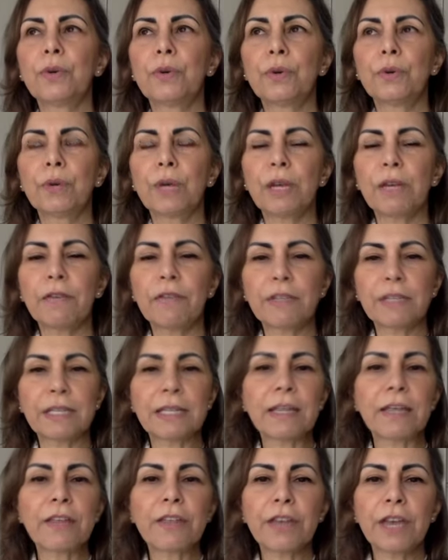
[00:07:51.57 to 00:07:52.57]
If it's in
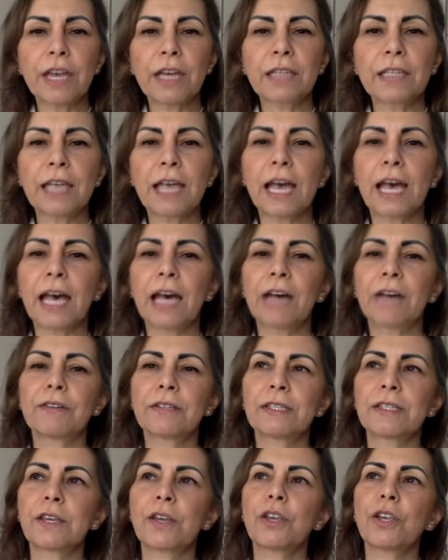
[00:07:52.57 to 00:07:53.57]
the third
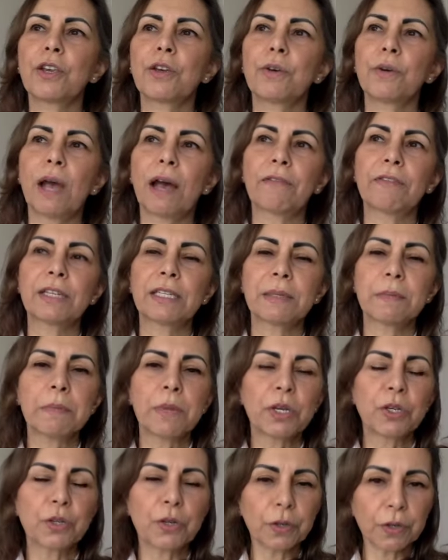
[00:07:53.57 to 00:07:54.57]
house, so you have this
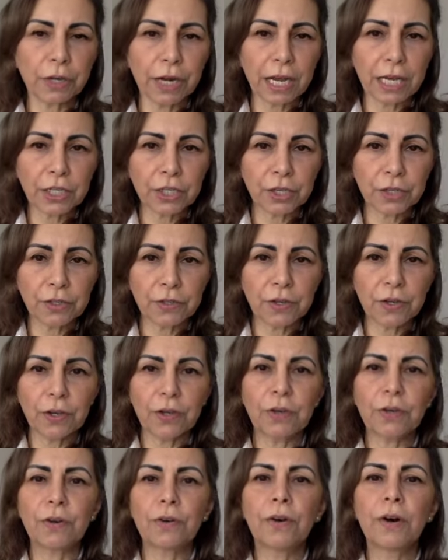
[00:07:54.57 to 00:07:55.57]
emotional connection to
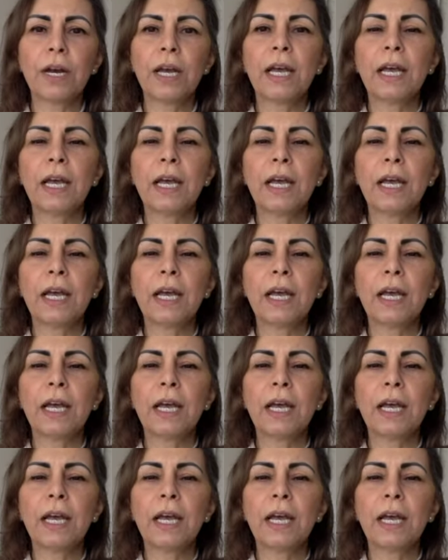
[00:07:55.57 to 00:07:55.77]
your